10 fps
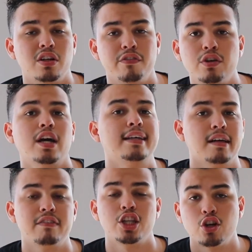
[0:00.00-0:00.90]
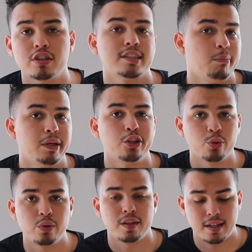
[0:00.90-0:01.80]
if you guys haven't noticed, I've been
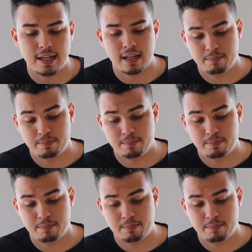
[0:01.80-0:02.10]
doing that,